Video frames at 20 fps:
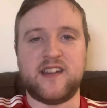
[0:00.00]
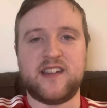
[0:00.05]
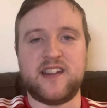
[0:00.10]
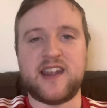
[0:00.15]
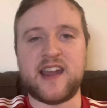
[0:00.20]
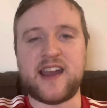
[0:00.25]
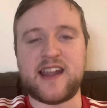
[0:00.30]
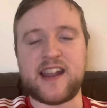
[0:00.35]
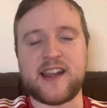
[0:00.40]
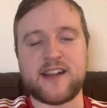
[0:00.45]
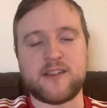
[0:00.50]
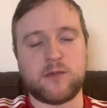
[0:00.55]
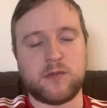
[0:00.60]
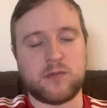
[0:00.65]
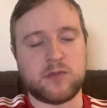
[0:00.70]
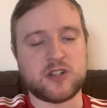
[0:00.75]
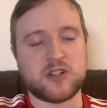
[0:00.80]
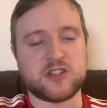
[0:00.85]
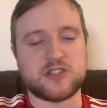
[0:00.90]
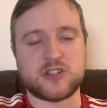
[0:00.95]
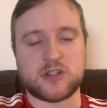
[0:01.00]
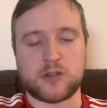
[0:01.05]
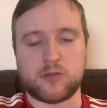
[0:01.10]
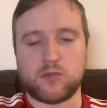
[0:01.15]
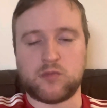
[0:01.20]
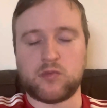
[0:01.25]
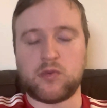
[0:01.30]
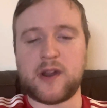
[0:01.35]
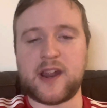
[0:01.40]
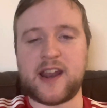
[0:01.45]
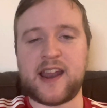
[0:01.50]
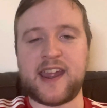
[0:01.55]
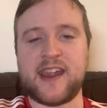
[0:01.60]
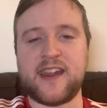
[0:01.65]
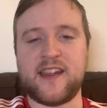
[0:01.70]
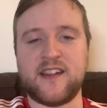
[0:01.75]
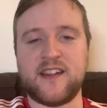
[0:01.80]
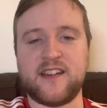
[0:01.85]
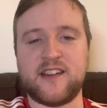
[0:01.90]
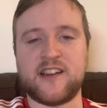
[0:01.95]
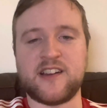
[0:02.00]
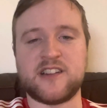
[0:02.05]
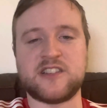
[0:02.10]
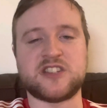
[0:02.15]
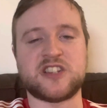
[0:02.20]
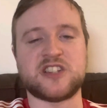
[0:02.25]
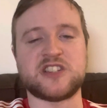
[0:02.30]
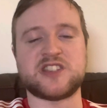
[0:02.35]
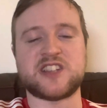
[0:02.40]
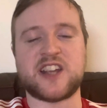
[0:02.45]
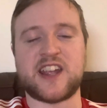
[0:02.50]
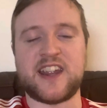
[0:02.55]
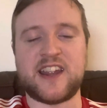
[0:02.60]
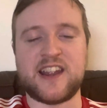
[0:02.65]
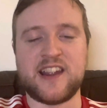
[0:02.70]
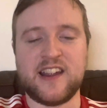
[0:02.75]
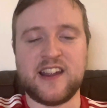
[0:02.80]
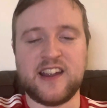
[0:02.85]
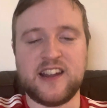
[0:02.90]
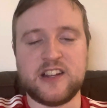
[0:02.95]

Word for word: Yeah, that was really good to see.